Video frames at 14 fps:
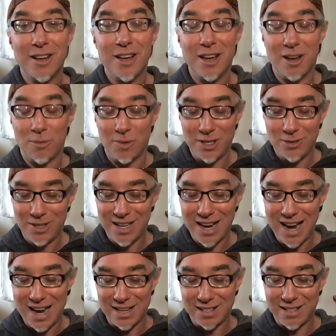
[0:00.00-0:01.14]
And when you
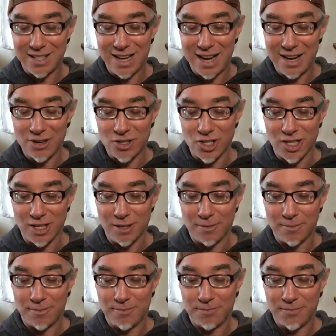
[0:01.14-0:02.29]
get the energy
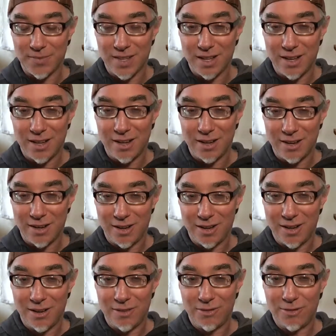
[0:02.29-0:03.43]

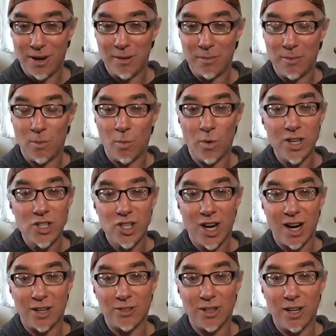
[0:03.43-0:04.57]
from one
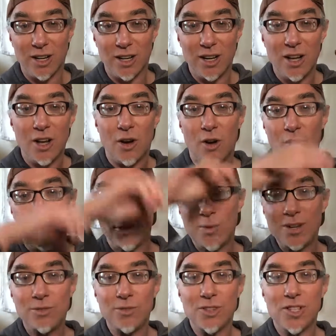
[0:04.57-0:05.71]
chakra all the way
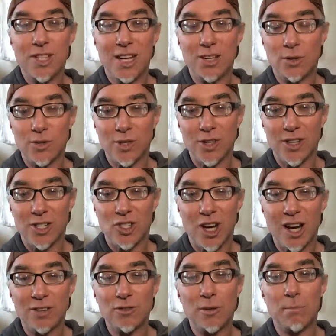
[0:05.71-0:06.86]
through the cycle to the
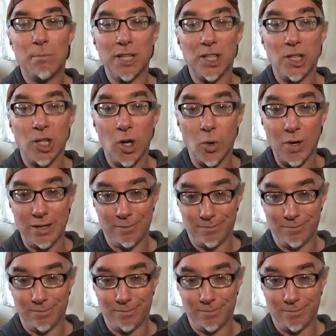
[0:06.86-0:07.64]
chakra below it,